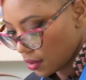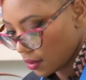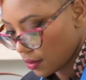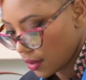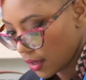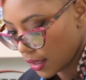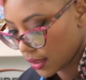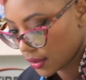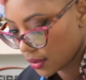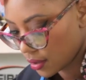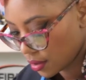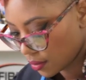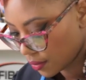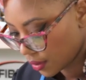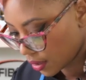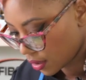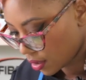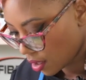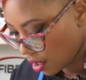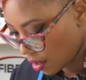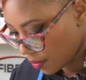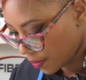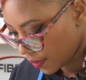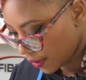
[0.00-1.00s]
Alright, so we're
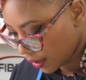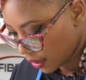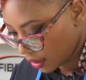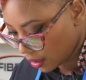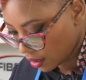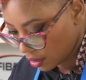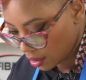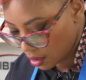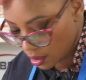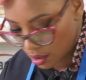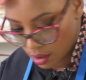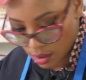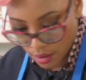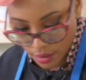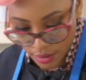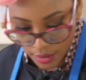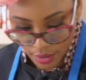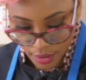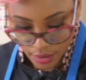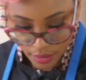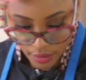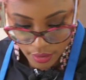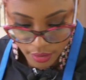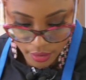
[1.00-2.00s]
topping
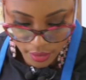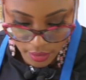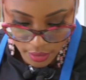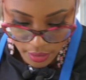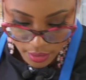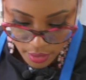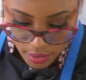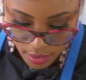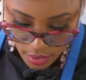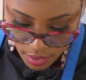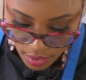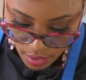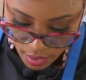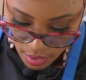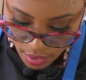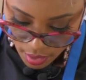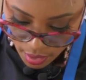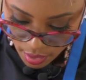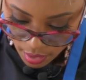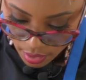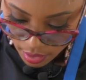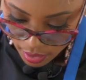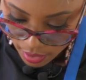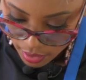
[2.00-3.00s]
our
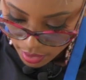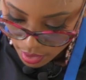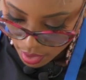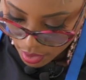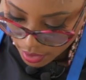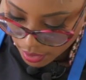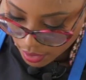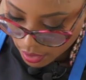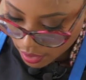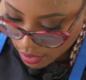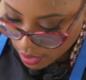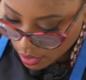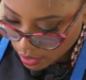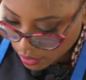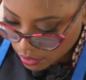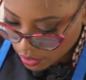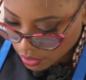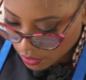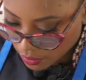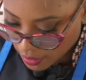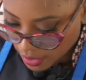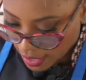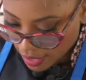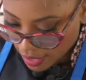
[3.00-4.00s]
lasagna now. So we